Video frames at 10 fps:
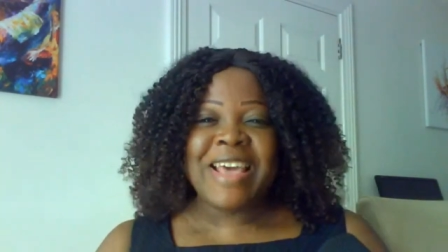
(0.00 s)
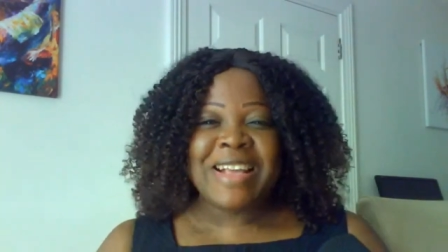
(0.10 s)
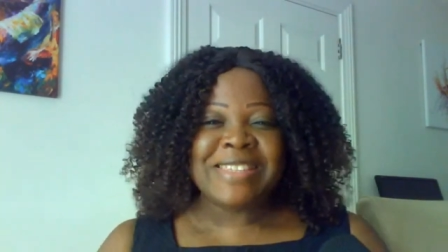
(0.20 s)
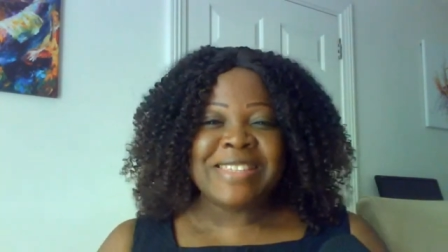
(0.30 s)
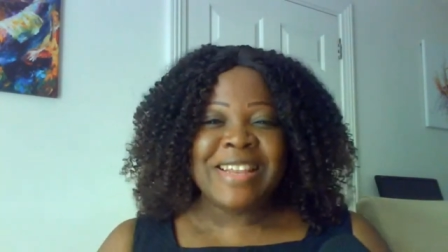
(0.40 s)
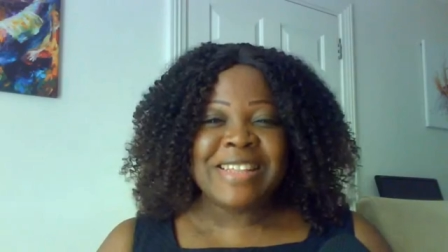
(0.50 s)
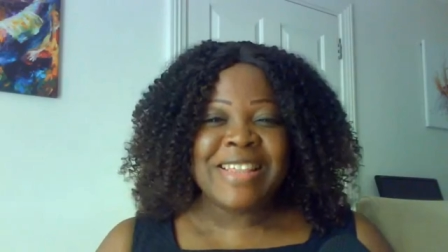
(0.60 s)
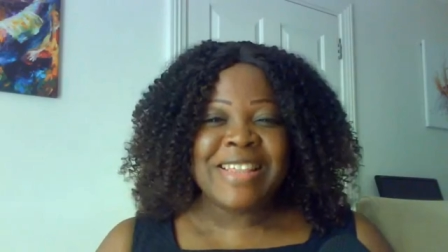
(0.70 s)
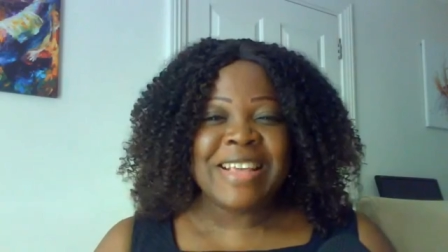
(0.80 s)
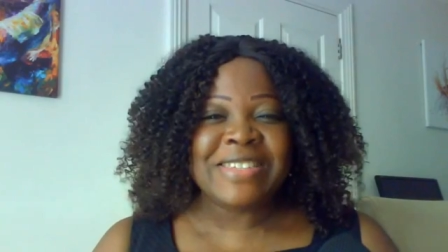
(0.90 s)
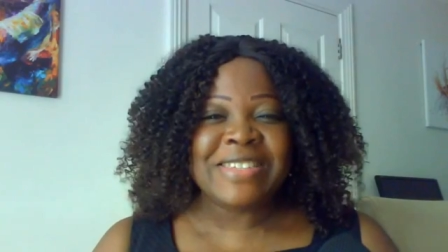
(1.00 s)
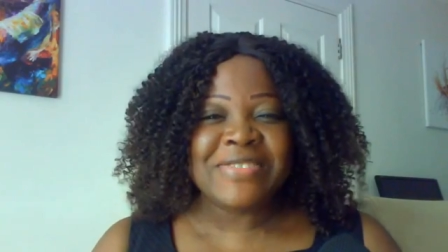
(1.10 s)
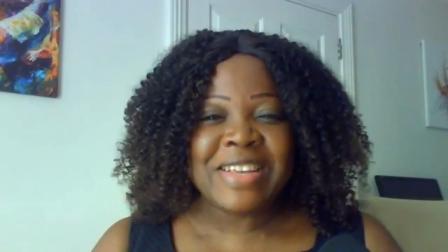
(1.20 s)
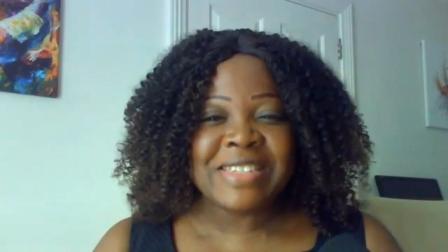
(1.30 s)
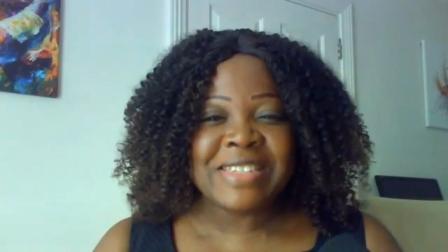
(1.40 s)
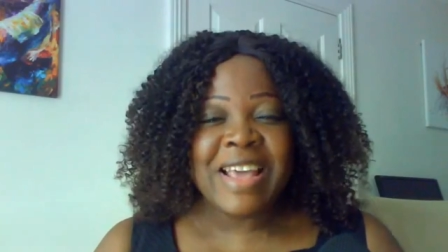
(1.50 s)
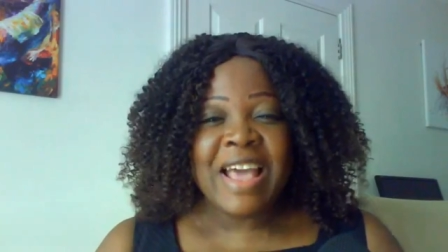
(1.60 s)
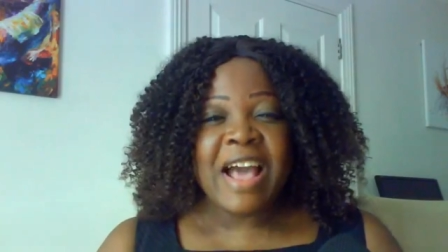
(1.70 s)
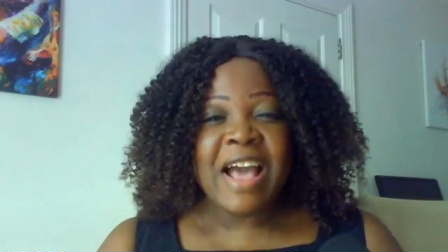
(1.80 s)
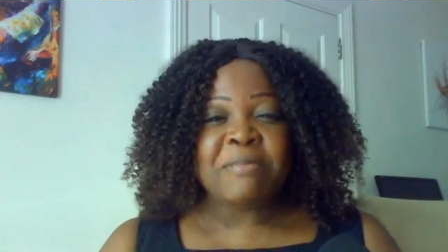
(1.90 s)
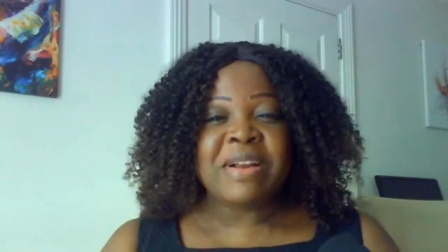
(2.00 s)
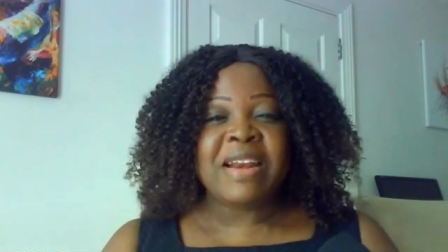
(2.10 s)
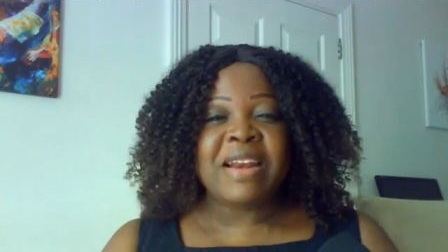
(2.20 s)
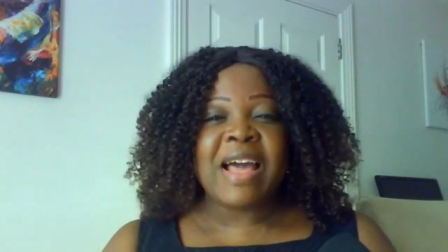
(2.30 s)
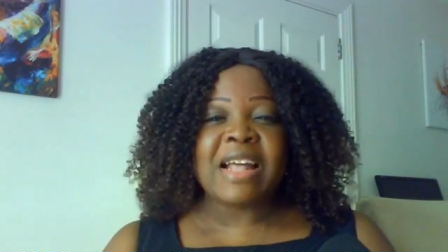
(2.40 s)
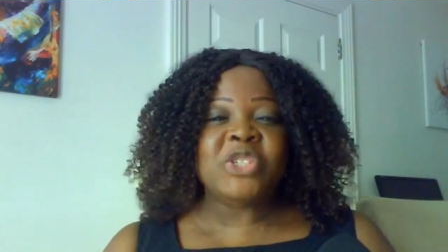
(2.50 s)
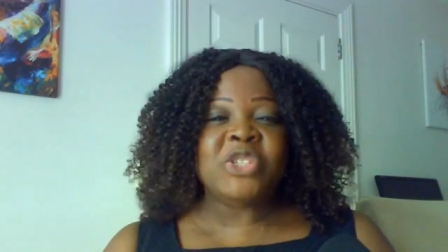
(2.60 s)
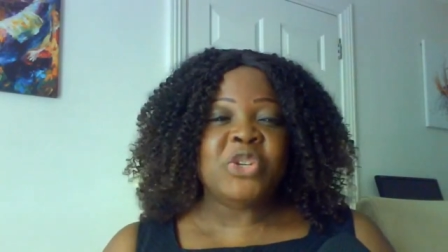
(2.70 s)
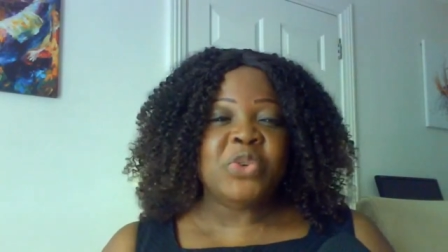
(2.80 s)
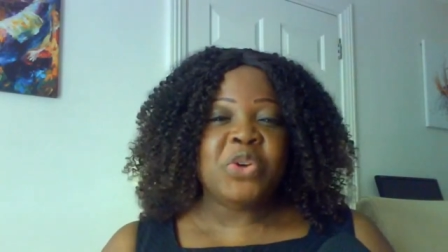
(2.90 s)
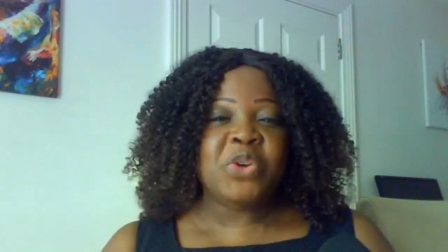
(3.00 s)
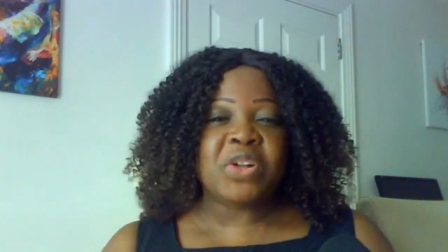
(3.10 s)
Excellent. Thanks, Grace. I'm glad you